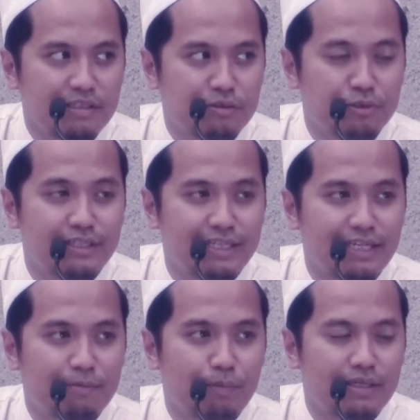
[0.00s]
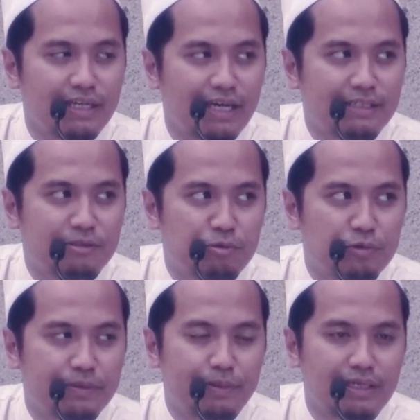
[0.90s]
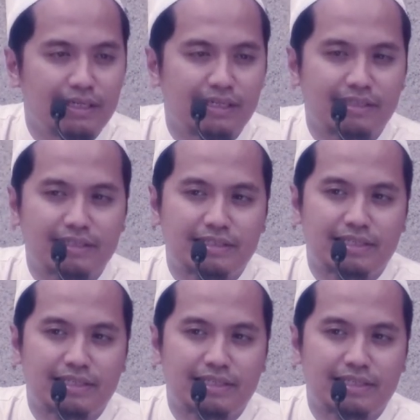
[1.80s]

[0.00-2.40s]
to say that a partner has to remain like this,